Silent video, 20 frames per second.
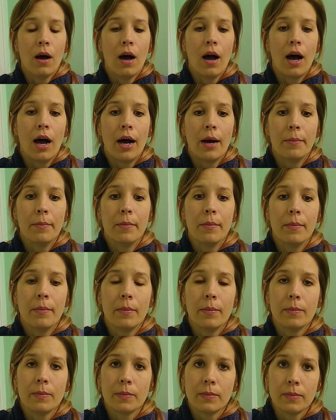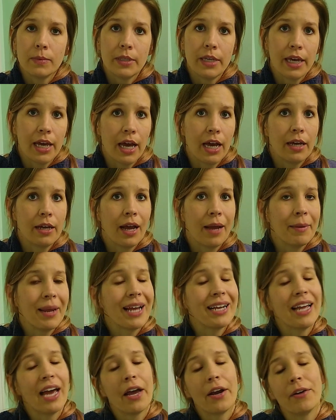Um, yeah, I,
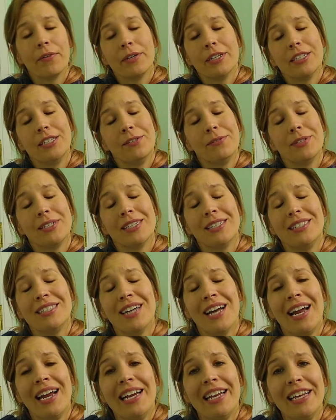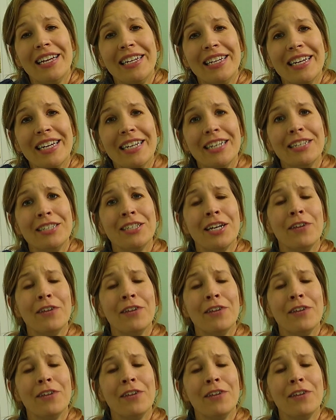I, got her when she was a tiny kitten.